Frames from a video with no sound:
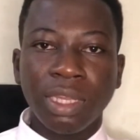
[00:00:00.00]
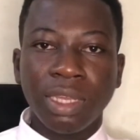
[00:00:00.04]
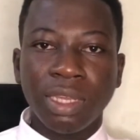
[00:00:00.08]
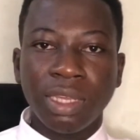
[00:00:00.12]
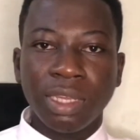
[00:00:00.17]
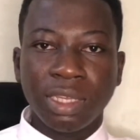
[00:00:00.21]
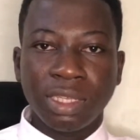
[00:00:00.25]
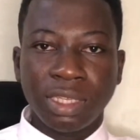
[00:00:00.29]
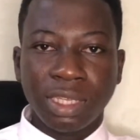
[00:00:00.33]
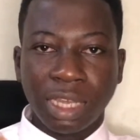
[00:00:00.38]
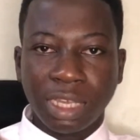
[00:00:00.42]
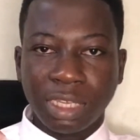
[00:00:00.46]

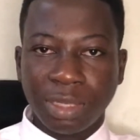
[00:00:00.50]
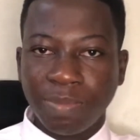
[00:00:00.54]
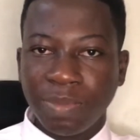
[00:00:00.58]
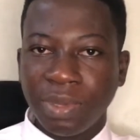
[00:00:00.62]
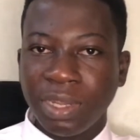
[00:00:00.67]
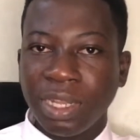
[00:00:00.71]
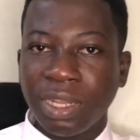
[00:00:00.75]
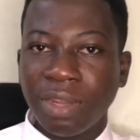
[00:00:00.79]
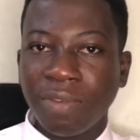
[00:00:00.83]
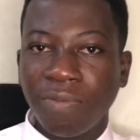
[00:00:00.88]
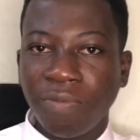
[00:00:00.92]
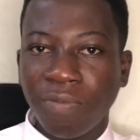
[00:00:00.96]
it has
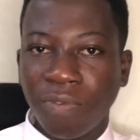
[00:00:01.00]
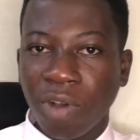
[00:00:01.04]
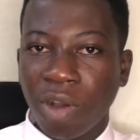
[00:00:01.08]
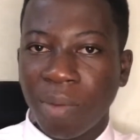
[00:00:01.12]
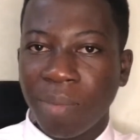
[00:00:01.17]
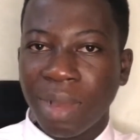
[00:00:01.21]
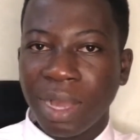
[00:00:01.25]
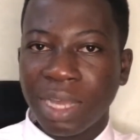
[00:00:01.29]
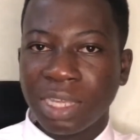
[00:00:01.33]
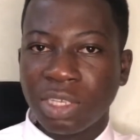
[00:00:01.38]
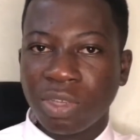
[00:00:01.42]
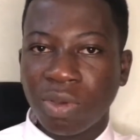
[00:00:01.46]
been 4
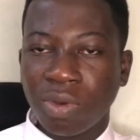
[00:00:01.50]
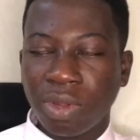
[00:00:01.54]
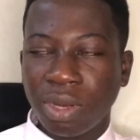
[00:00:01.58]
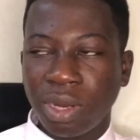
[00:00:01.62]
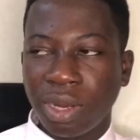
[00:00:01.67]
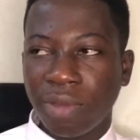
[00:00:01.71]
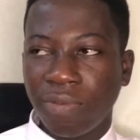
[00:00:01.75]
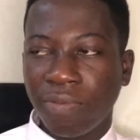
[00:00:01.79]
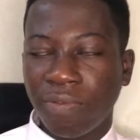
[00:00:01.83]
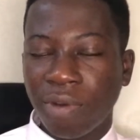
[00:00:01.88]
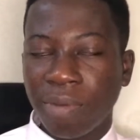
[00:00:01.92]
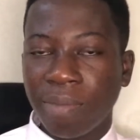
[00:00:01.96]
months, or
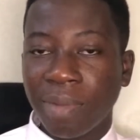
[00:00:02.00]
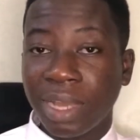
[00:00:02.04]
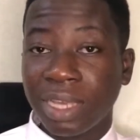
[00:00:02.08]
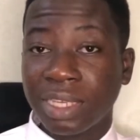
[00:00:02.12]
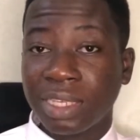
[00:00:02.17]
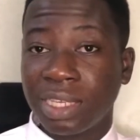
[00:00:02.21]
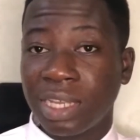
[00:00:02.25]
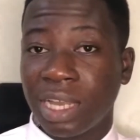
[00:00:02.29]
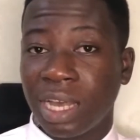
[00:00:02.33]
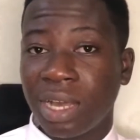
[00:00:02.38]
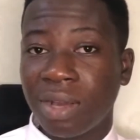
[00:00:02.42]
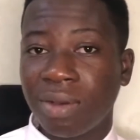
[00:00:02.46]
4 months
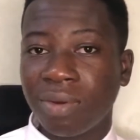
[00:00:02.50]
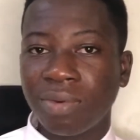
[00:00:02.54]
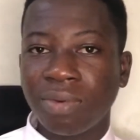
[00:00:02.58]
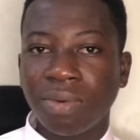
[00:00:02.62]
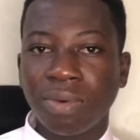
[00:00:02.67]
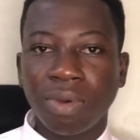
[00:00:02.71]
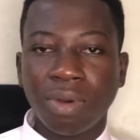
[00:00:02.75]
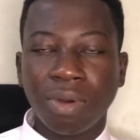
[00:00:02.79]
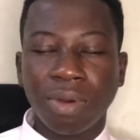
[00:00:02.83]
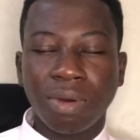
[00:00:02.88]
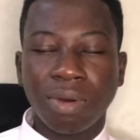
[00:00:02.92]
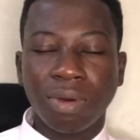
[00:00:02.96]
now,
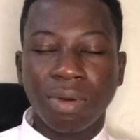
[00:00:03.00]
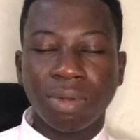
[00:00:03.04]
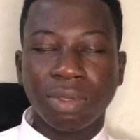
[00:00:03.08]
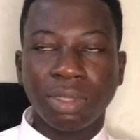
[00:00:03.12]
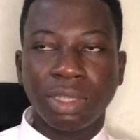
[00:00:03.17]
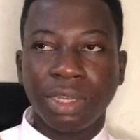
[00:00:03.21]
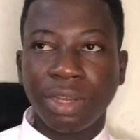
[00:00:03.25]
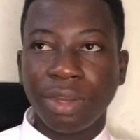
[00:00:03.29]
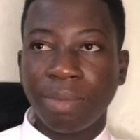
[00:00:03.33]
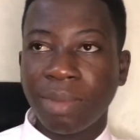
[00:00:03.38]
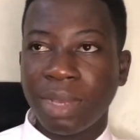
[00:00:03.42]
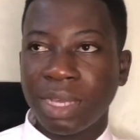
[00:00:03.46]
or
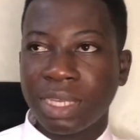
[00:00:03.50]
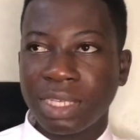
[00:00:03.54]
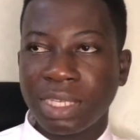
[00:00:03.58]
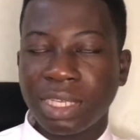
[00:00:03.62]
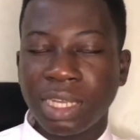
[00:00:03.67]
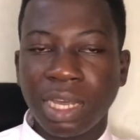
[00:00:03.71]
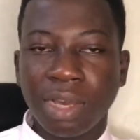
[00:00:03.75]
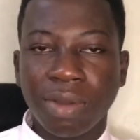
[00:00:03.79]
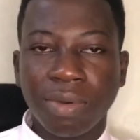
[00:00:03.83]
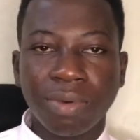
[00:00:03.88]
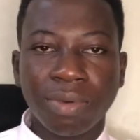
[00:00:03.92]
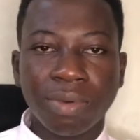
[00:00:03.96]
3 months
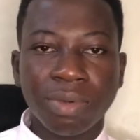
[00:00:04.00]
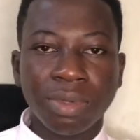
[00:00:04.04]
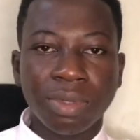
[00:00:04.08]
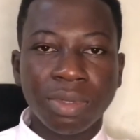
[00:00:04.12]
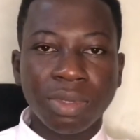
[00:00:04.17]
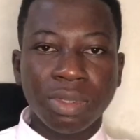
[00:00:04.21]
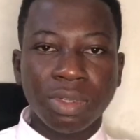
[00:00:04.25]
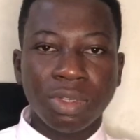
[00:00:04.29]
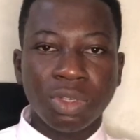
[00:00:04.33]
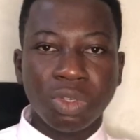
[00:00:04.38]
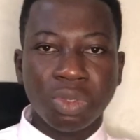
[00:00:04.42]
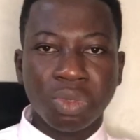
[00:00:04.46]
now.
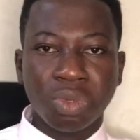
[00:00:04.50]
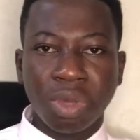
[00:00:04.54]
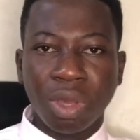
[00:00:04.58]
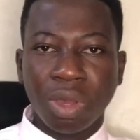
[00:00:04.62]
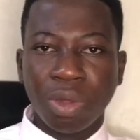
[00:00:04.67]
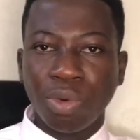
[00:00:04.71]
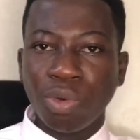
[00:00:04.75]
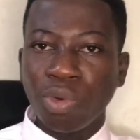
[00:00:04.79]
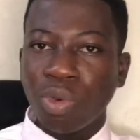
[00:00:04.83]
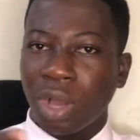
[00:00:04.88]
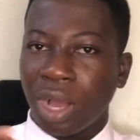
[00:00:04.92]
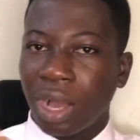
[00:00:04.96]
So I'll
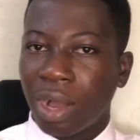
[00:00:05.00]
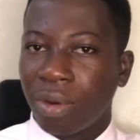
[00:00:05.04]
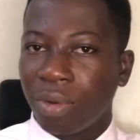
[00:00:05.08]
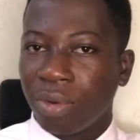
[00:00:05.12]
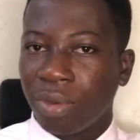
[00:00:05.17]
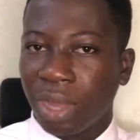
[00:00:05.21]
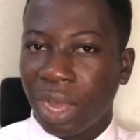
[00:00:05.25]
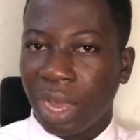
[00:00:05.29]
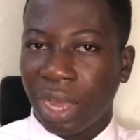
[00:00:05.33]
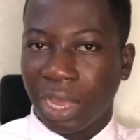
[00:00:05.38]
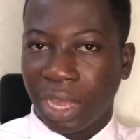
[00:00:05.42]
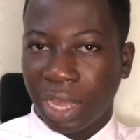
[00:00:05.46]
know how
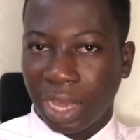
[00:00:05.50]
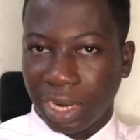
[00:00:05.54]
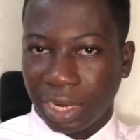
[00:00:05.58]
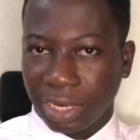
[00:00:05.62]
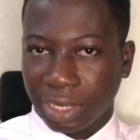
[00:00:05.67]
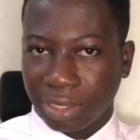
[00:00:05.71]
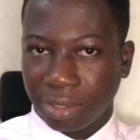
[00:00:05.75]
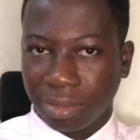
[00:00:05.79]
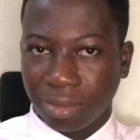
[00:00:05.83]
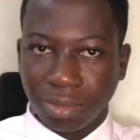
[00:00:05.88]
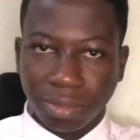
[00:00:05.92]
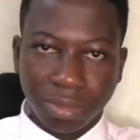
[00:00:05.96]
I can
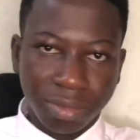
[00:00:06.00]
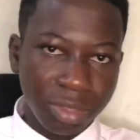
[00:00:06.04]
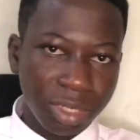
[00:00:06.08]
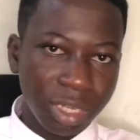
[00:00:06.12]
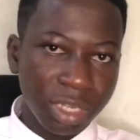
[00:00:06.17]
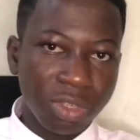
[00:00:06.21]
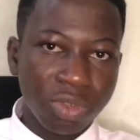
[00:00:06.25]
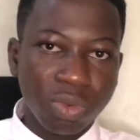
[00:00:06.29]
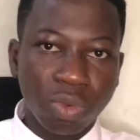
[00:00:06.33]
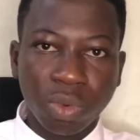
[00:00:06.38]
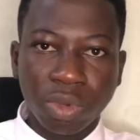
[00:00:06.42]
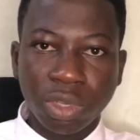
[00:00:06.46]

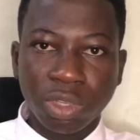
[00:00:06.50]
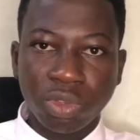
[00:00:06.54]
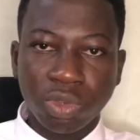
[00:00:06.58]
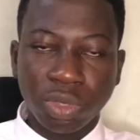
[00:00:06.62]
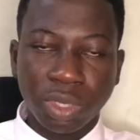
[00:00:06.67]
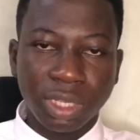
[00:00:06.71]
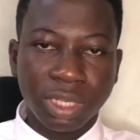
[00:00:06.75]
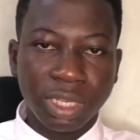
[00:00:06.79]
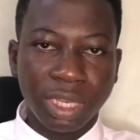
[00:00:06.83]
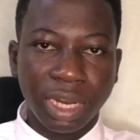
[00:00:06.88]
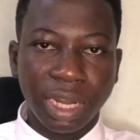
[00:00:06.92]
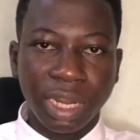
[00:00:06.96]
just go into
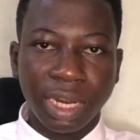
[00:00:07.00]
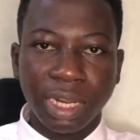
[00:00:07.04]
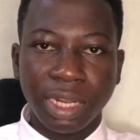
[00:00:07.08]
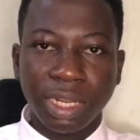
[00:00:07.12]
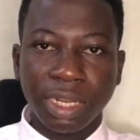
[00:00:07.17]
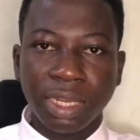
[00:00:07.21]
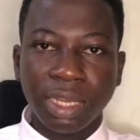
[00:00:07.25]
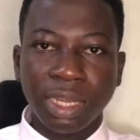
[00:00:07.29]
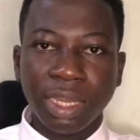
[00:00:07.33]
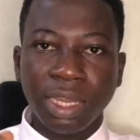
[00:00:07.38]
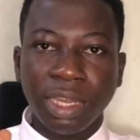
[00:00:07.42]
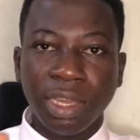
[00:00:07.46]
it and then
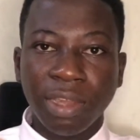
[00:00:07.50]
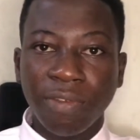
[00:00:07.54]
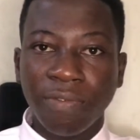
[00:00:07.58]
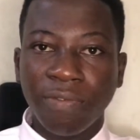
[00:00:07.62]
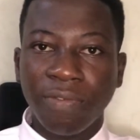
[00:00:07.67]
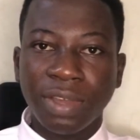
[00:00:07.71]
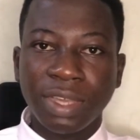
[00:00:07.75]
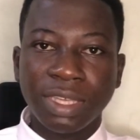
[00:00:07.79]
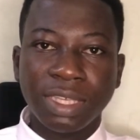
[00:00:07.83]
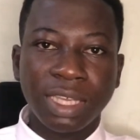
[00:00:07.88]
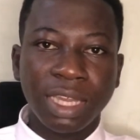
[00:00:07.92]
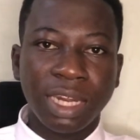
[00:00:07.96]

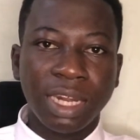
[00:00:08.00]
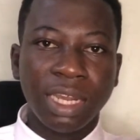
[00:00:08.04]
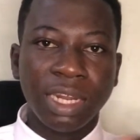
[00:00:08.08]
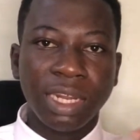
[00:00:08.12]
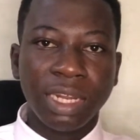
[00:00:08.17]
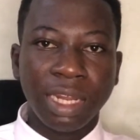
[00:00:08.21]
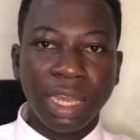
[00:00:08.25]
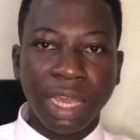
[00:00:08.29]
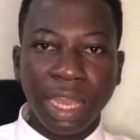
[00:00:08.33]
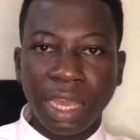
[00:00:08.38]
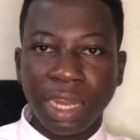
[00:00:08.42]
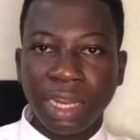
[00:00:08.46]
invest and then
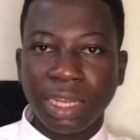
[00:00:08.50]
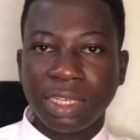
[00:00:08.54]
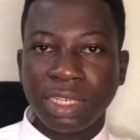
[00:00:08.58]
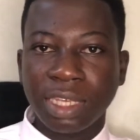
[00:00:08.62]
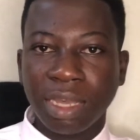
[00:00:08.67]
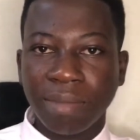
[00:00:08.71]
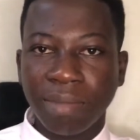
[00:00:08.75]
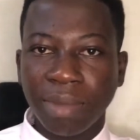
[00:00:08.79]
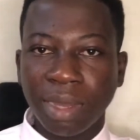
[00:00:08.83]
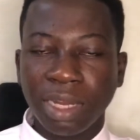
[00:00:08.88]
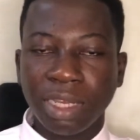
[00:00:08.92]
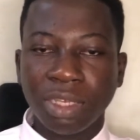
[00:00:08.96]
earn
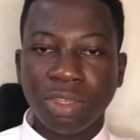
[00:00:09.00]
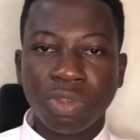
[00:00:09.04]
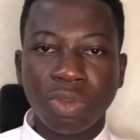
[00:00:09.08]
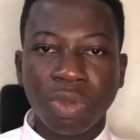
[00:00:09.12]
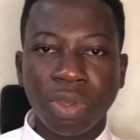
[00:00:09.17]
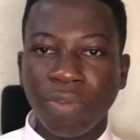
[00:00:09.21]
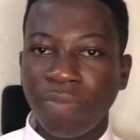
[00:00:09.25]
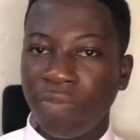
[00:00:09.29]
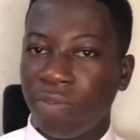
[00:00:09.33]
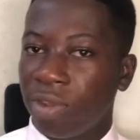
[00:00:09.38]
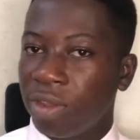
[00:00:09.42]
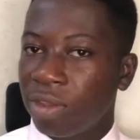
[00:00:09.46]
some money. So
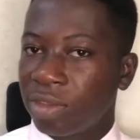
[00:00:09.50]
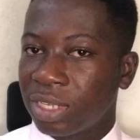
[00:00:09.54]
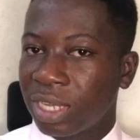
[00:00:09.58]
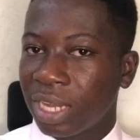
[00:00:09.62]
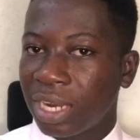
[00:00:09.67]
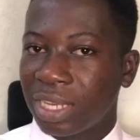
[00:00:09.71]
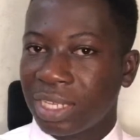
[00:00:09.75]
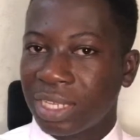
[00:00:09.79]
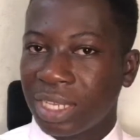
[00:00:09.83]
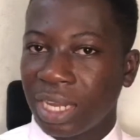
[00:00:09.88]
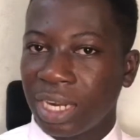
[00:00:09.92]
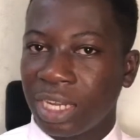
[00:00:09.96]
if you don't
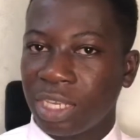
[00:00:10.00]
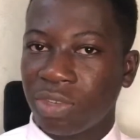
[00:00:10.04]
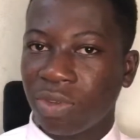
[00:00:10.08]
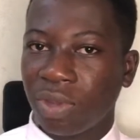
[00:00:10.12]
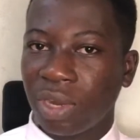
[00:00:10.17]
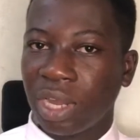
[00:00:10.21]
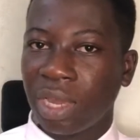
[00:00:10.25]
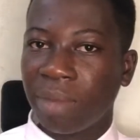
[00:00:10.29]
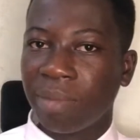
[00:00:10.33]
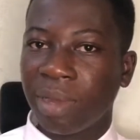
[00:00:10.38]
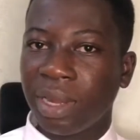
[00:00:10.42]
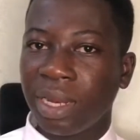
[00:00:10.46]
understand this
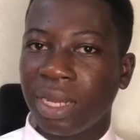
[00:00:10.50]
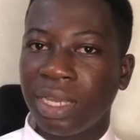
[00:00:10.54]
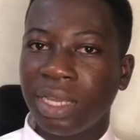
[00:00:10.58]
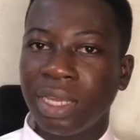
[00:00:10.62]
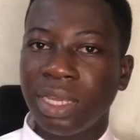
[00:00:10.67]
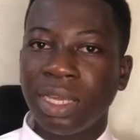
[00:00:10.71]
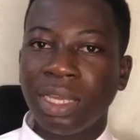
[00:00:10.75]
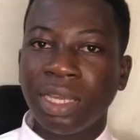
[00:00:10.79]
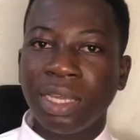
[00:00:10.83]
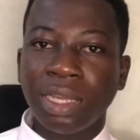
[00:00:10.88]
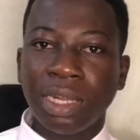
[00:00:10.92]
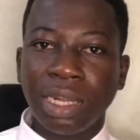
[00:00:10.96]
online money,
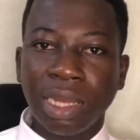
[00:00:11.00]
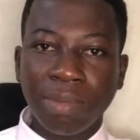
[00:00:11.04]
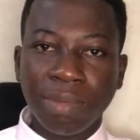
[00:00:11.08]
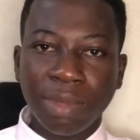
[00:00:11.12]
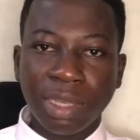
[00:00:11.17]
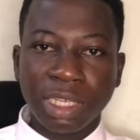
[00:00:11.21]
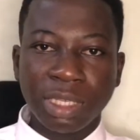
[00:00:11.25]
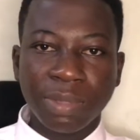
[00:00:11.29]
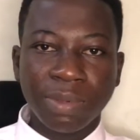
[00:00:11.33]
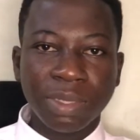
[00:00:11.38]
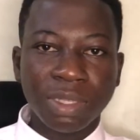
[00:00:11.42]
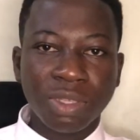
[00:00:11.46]
let me
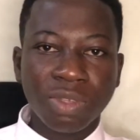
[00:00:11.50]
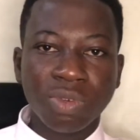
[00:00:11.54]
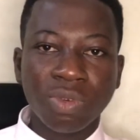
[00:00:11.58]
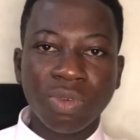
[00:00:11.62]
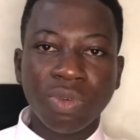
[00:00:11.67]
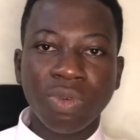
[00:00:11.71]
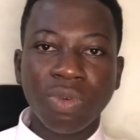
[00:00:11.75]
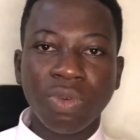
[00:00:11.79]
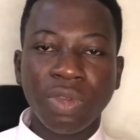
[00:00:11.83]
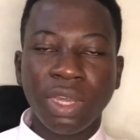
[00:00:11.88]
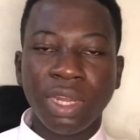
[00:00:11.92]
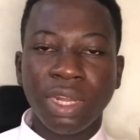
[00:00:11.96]
explain to you
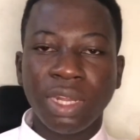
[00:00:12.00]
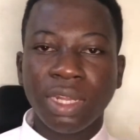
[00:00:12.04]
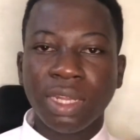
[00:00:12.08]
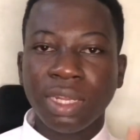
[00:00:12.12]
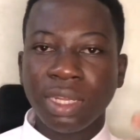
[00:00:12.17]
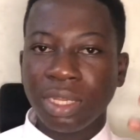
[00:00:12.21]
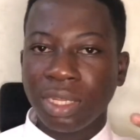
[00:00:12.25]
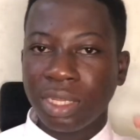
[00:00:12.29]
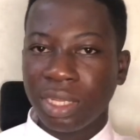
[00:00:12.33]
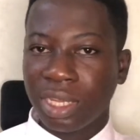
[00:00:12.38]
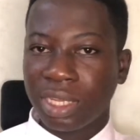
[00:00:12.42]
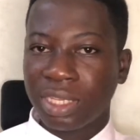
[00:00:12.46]
in
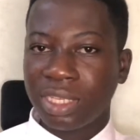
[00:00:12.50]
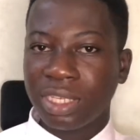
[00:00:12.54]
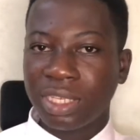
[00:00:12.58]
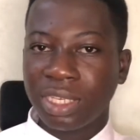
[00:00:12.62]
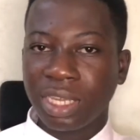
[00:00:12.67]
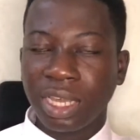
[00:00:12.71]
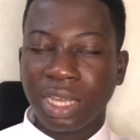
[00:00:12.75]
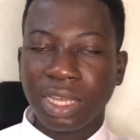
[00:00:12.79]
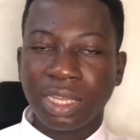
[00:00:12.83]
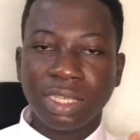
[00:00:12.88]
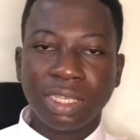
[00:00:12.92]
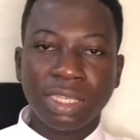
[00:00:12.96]
30
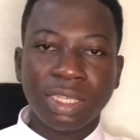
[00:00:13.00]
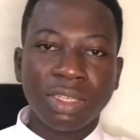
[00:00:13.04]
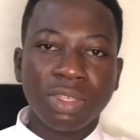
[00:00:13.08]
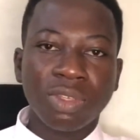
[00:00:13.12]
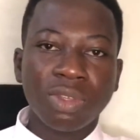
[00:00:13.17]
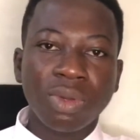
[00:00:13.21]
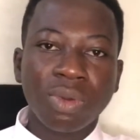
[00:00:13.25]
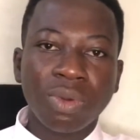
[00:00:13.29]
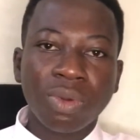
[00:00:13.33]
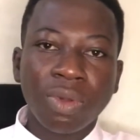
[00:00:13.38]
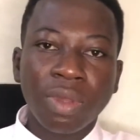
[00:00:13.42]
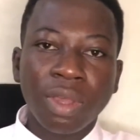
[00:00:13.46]
seconds.
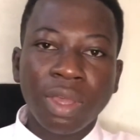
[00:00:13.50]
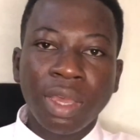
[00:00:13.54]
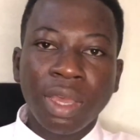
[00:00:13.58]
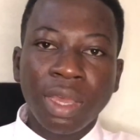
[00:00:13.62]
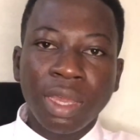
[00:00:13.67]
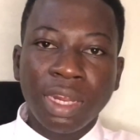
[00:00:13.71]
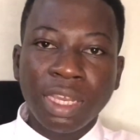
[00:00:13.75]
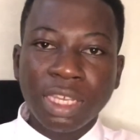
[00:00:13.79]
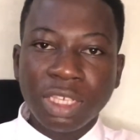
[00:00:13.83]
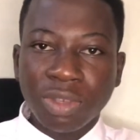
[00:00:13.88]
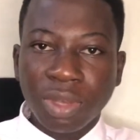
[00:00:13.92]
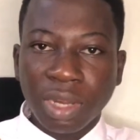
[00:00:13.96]
So
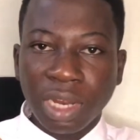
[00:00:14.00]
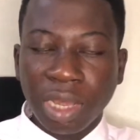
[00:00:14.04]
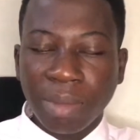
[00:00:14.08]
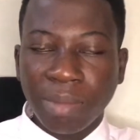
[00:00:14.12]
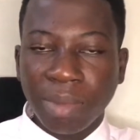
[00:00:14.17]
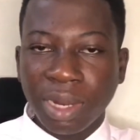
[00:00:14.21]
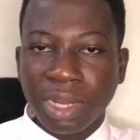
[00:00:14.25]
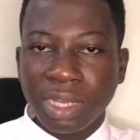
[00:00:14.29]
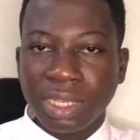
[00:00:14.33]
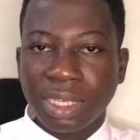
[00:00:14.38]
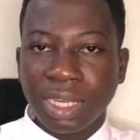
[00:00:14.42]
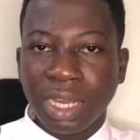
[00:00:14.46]
this online
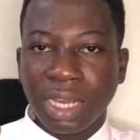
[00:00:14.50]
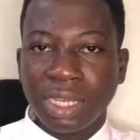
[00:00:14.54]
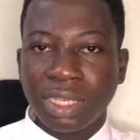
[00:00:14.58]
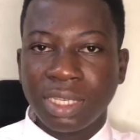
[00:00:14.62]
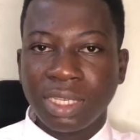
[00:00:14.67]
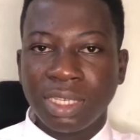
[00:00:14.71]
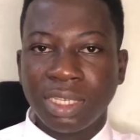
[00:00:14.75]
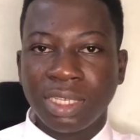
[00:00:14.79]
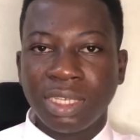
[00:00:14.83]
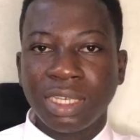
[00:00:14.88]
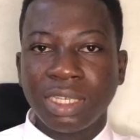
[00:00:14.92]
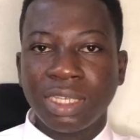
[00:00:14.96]
money site
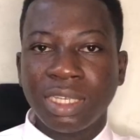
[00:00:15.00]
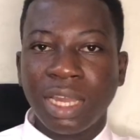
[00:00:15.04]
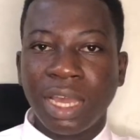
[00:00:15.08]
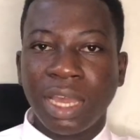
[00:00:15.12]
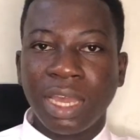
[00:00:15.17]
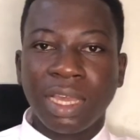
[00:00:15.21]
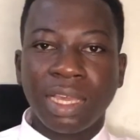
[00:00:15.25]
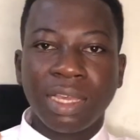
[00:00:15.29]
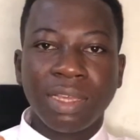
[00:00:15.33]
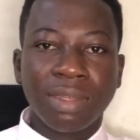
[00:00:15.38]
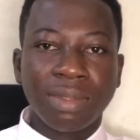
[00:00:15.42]
is just like